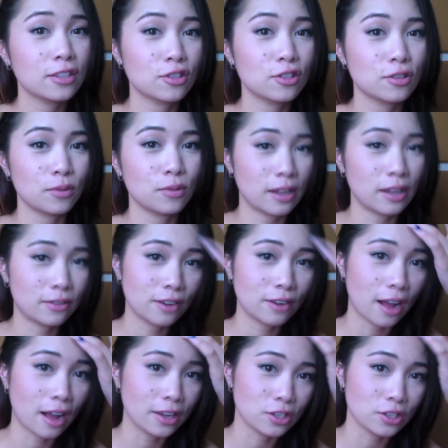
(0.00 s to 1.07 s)
to whatever
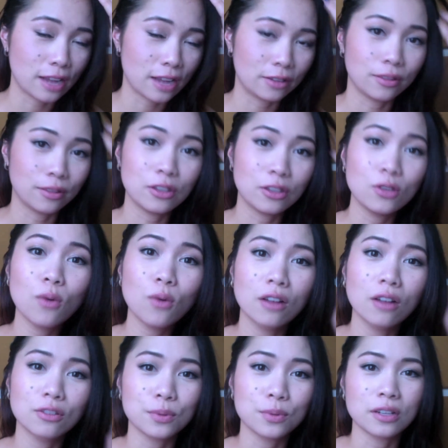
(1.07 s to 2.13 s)
eyeshadow that you
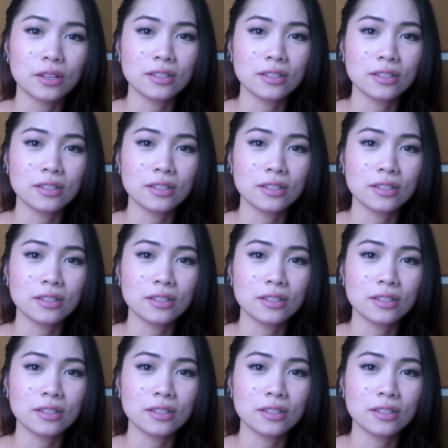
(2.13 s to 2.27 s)
want to put